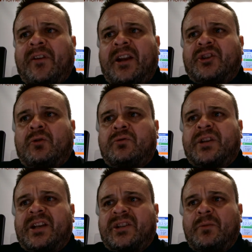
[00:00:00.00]
electrical
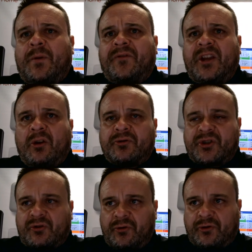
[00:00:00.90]
testing with neon
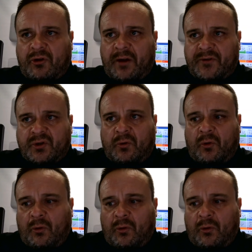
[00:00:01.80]
screwdrivers or,